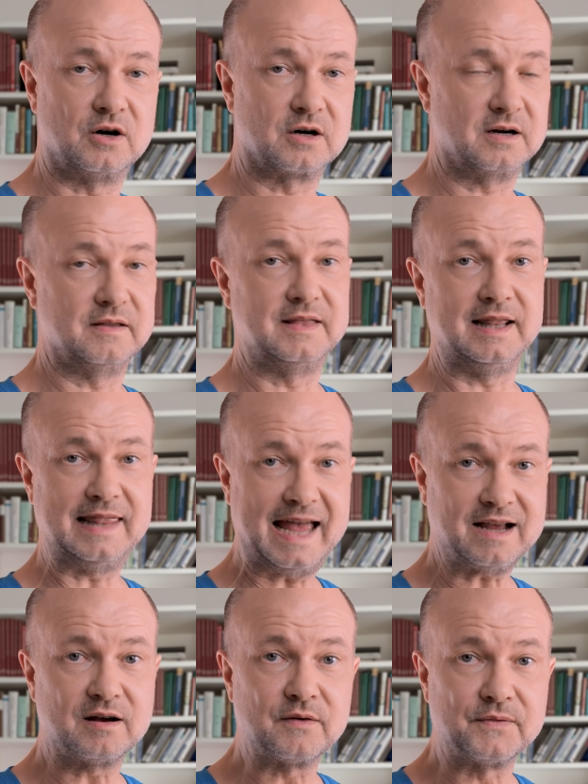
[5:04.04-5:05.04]
or the
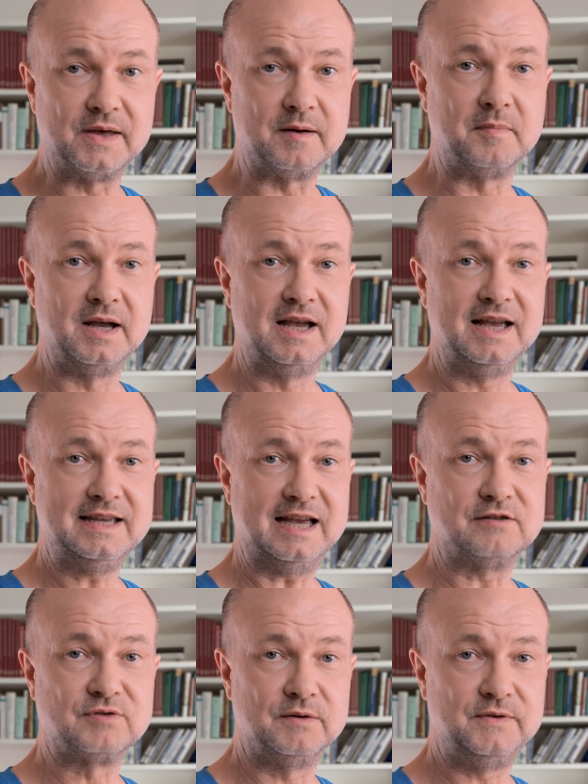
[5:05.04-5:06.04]
lack of them,
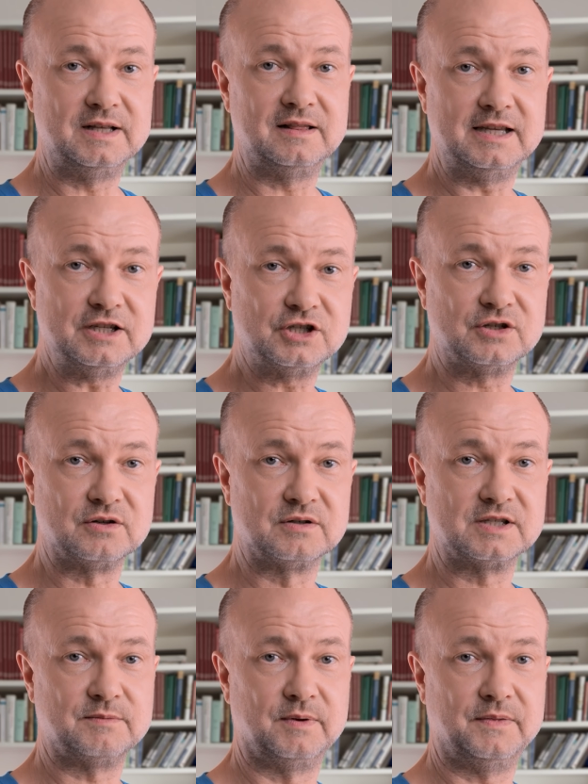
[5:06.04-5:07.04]
can reveal
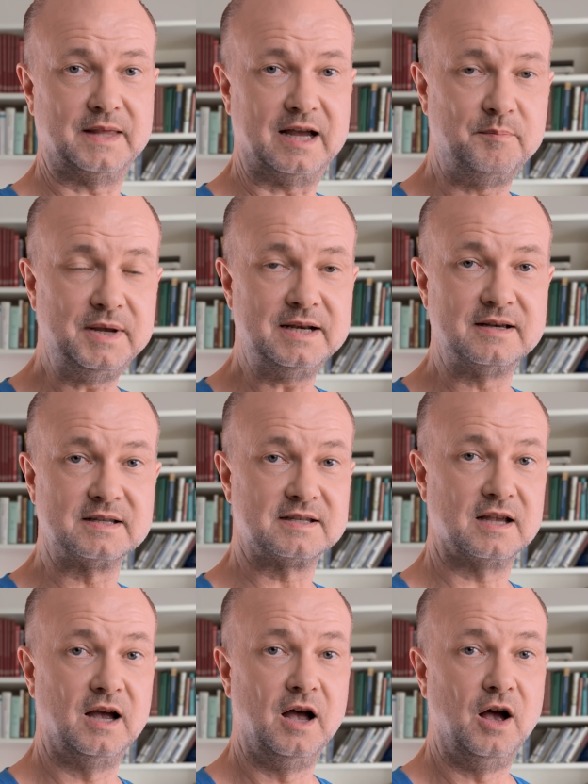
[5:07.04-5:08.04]
issues with
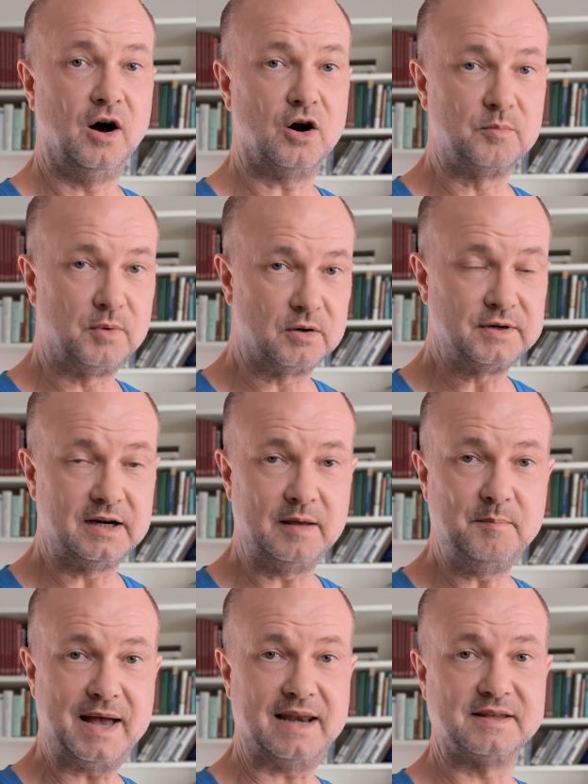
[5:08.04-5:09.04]
diabetes, hormonal
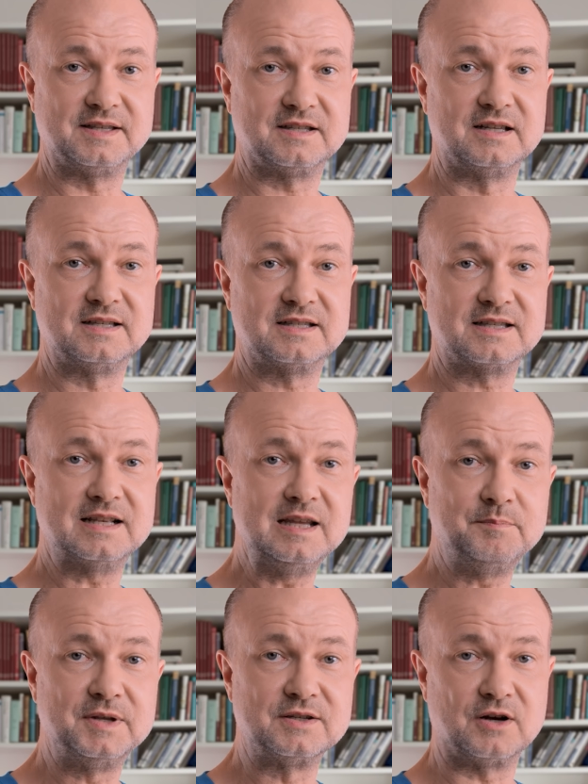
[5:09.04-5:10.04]
imbalances,
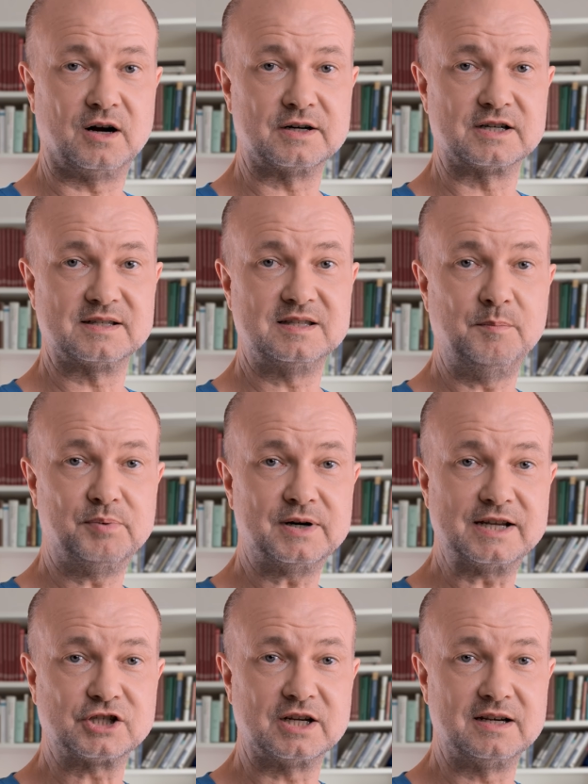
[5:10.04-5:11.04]
sleep disorders,
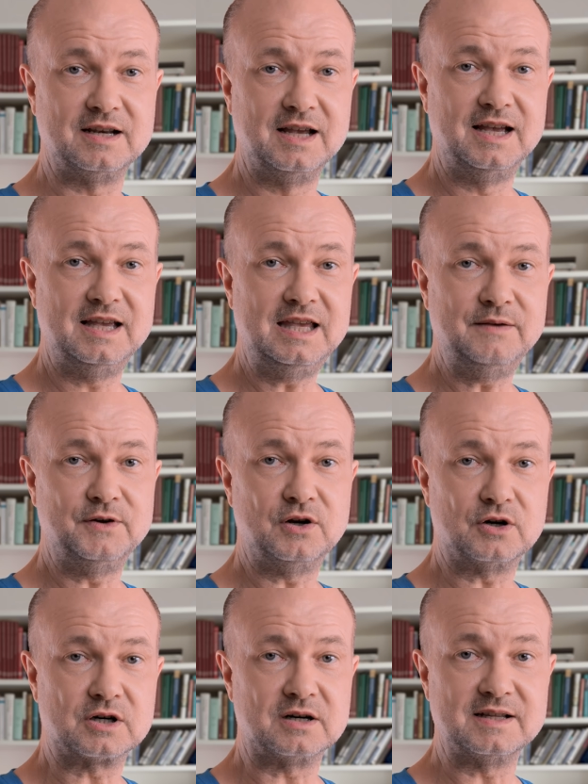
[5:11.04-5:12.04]
depression, even
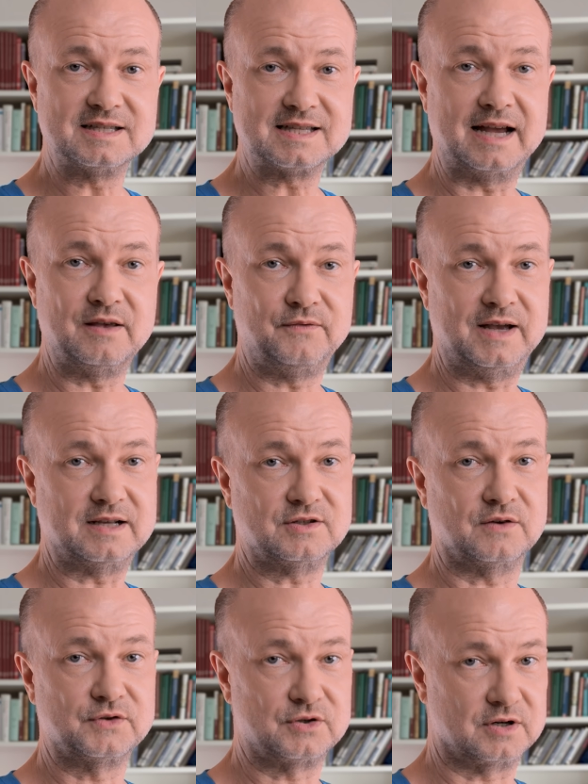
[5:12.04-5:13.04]
early side effects
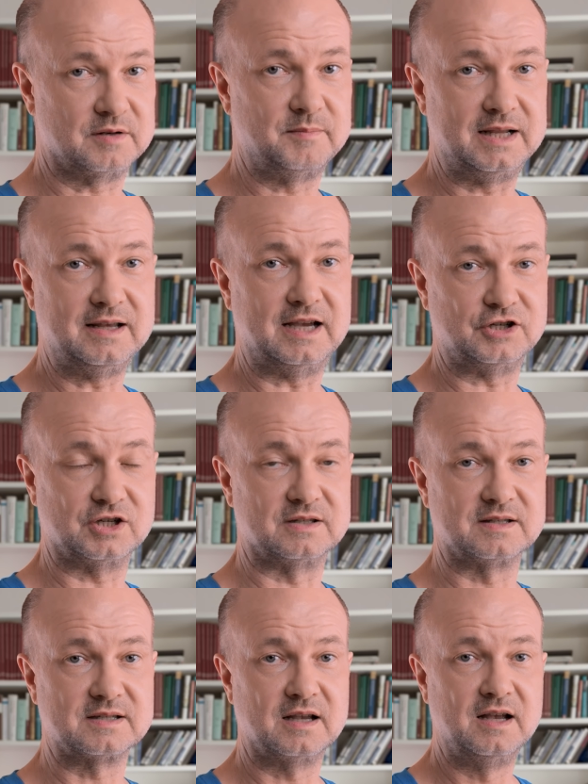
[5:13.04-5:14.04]
of certain
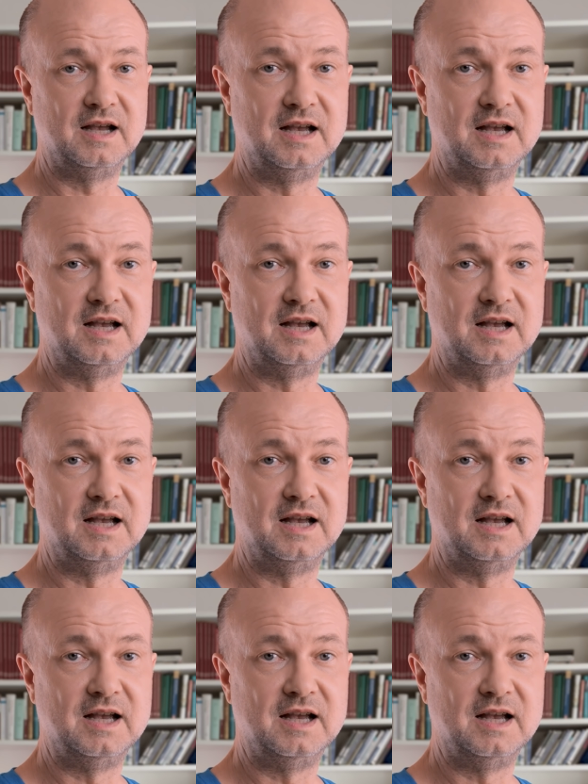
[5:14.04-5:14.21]
medications.